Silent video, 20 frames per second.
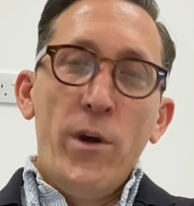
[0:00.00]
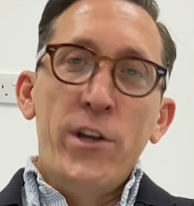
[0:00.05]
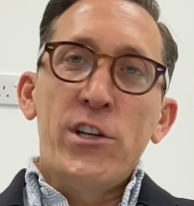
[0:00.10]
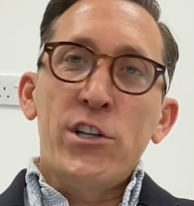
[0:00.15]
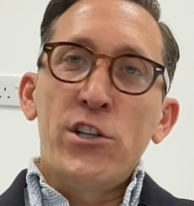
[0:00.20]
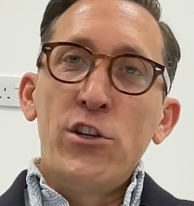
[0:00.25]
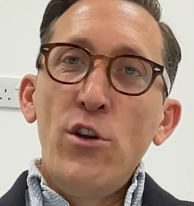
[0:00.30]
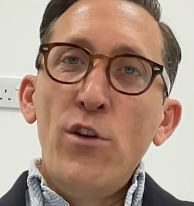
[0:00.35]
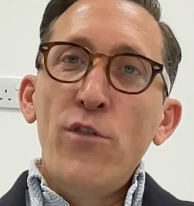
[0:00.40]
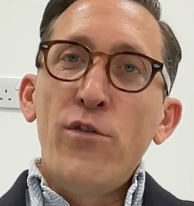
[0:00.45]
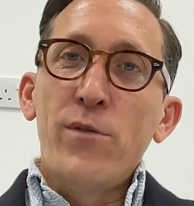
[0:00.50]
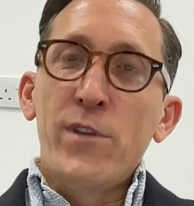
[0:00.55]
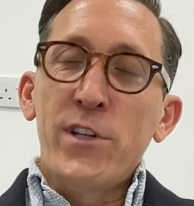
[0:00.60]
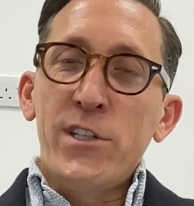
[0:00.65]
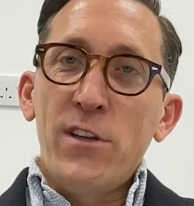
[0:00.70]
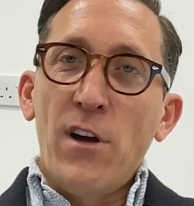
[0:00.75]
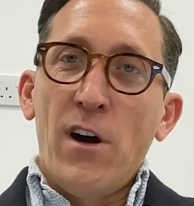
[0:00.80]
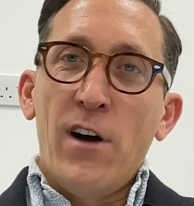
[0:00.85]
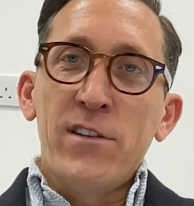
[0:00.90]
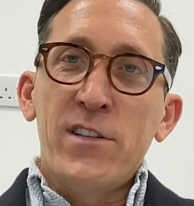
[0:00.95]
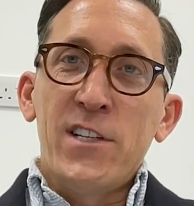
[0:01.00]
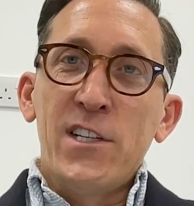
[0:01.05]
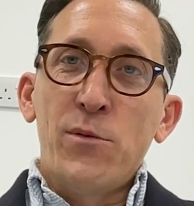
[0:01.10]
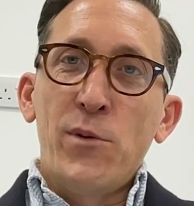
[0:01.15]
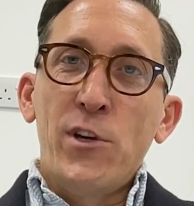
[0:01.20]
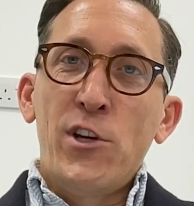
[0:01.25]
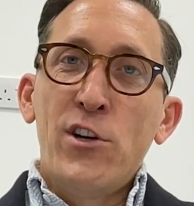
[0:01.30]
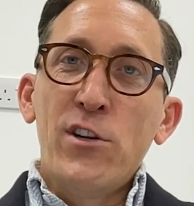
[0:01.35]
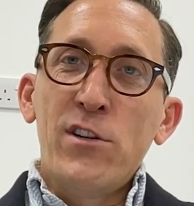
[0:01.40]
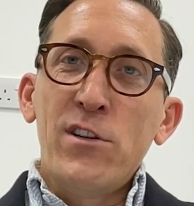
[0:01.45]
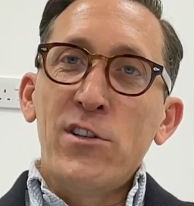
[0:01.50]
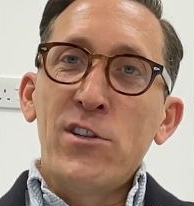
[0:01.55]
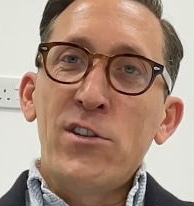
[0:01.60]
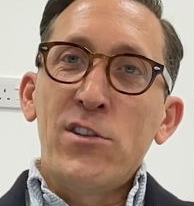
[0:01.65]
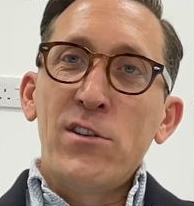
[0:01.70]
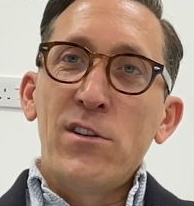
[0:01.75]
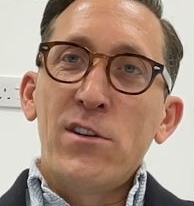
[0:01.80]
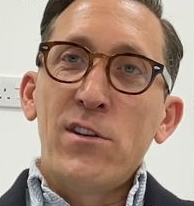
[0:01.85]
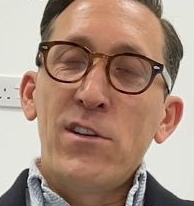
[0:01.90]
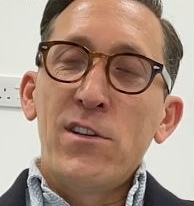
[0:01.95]
just knew from the start, is we couldn't
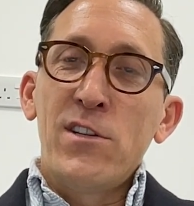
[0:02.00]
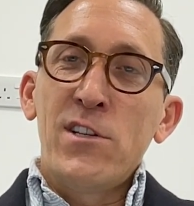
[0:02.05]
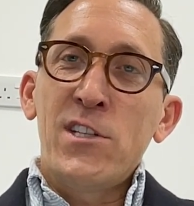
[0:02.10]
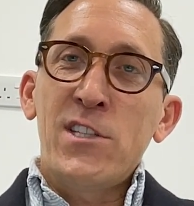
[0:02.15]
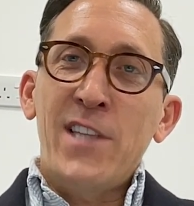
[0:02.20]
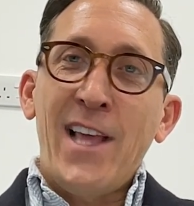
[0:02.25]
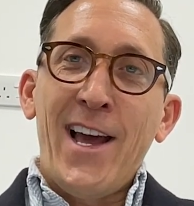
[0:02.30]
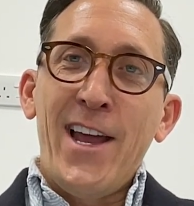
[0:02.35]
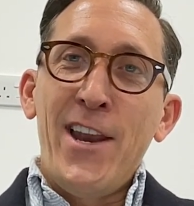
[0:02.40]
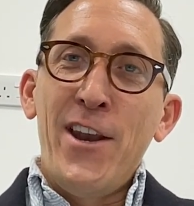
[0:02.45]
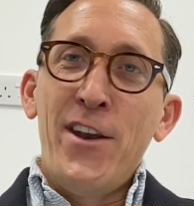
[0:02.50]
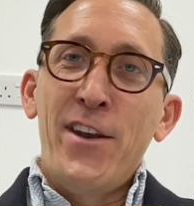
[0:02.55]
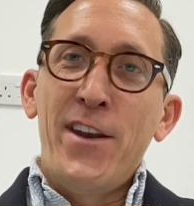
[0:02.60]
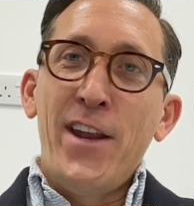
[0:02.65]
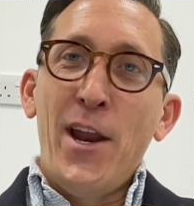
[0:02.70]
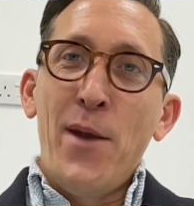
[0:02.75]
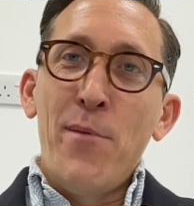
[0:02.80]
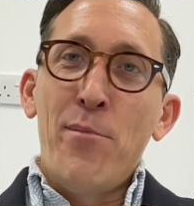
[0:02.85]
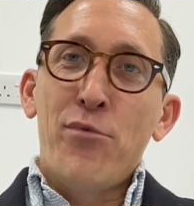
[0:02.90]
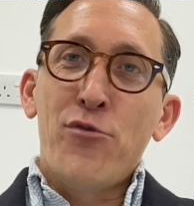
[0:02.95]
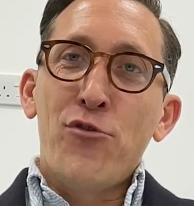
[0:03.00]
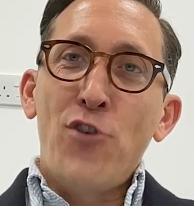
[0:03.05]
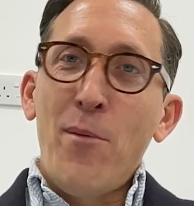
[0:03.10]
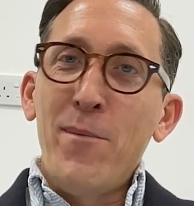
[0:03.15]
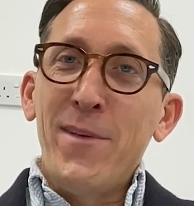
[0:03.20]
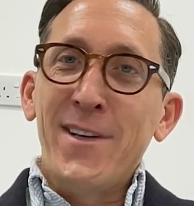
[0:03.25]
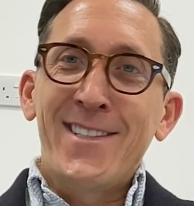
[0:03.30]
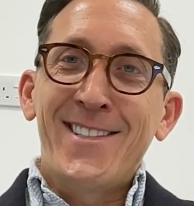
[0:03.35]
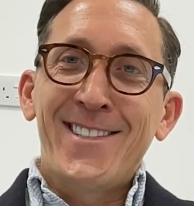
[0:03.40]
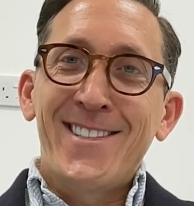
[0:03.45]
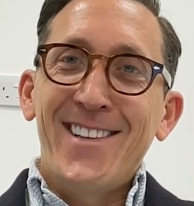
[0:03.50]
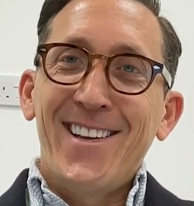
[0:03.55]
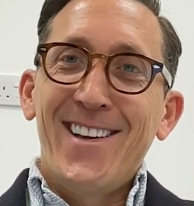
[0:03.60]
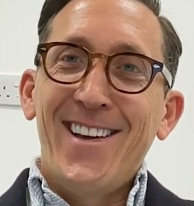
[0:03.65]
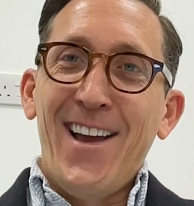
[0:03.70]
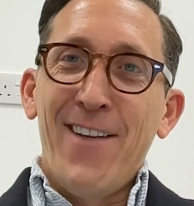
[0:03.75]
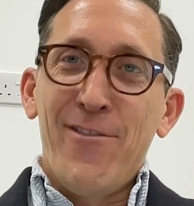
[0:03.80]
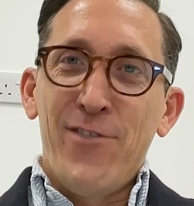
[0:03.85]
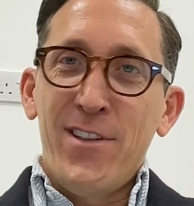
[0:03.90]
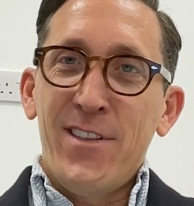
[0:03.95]
stand and promise
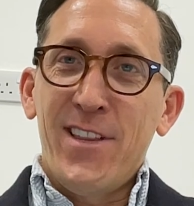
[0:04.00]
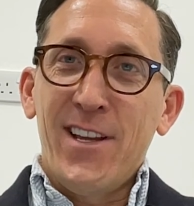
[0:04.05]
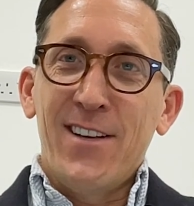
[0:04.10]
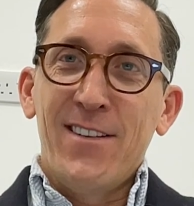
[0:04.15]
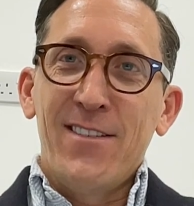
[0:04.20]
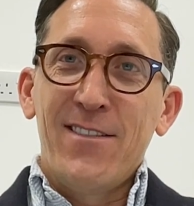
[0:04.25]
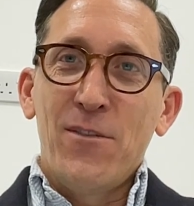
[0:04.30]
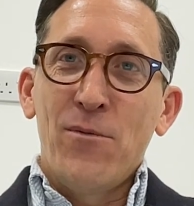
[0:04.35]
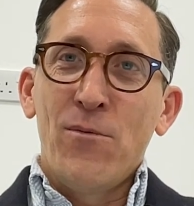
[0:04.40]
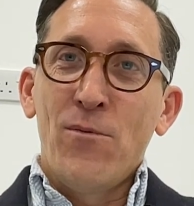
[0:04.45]
everything.